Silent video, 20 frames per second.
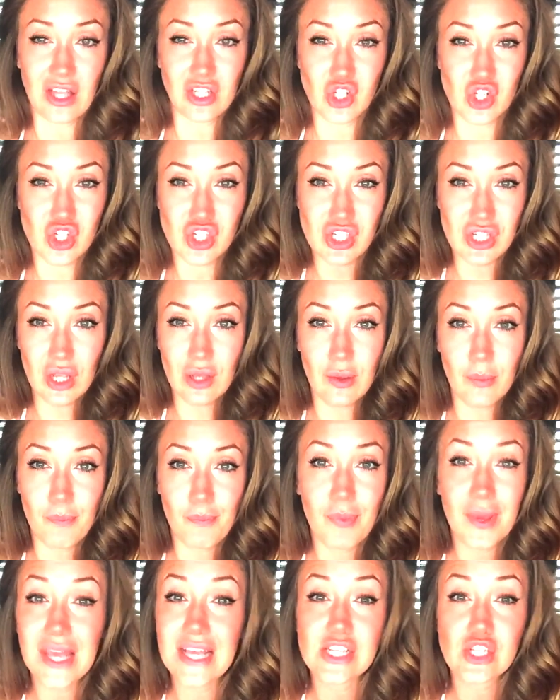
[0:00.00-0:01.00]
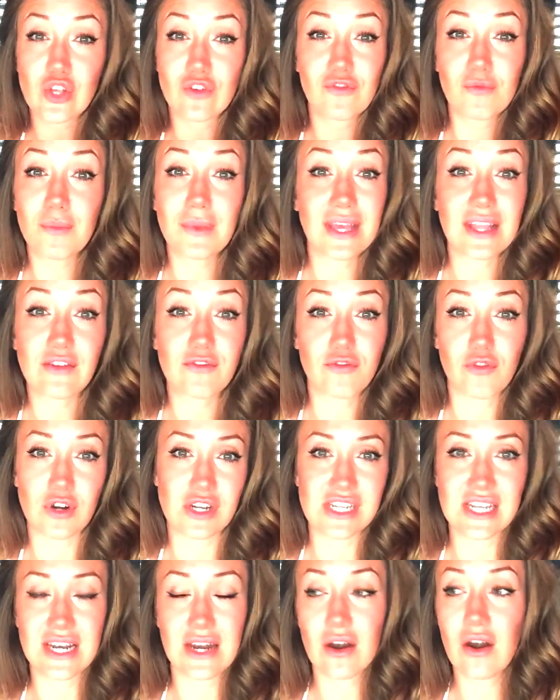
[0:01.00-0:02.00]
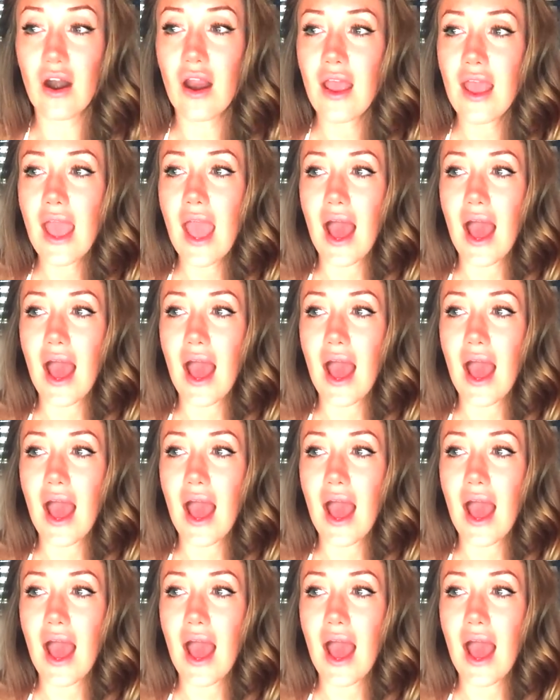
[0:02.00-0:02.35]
just a piece of meat for dinner.